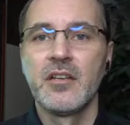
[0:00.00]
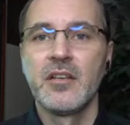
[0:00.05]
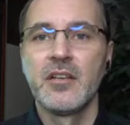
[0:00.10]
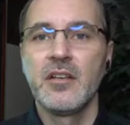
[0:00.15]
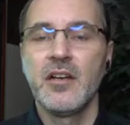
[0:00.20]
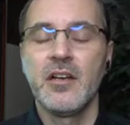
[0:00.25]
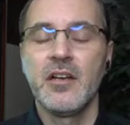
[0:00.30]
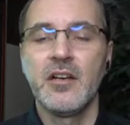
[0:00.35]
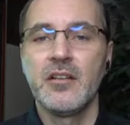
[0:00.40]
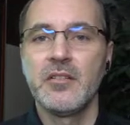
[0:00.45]

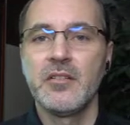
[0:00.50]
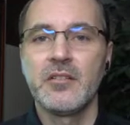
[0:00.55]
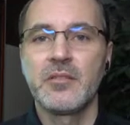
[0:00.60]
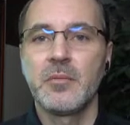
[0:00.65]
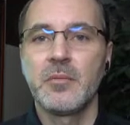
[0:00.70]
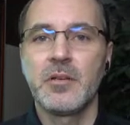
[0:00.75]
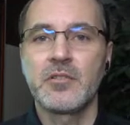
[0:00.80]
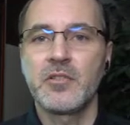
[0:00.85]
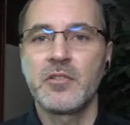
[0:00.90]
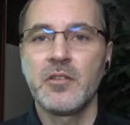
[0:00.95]

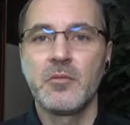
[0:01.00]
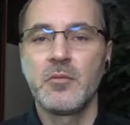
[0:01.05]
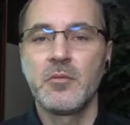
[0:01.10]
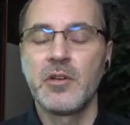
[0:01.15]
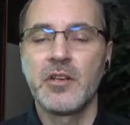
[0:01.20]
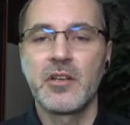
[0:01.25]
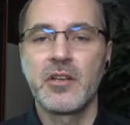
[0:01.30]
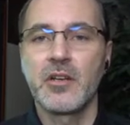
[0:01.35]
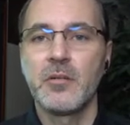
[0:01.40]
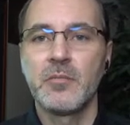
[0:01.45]
especially
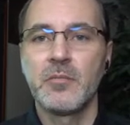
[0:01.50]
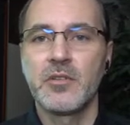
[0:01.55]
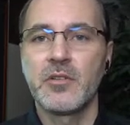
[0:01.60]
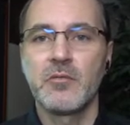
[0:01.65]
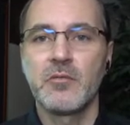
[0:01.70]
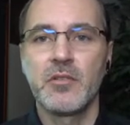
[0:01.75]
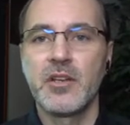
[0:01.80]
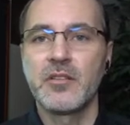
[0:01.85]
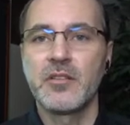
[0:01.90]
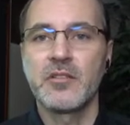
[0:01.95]
when it comes to
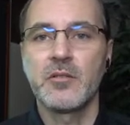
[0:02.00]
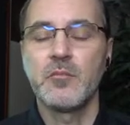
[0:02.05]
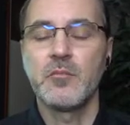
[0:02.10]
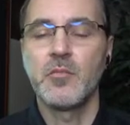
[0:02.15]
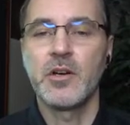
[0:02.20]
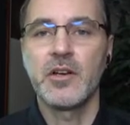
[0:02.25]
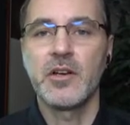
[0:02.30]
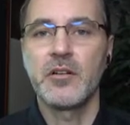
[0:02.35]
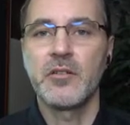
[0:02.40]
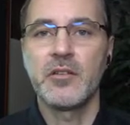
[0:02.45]

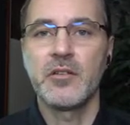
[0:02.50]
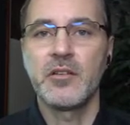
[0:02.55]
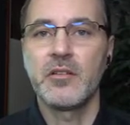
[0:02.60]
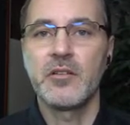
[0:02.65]
ransomware,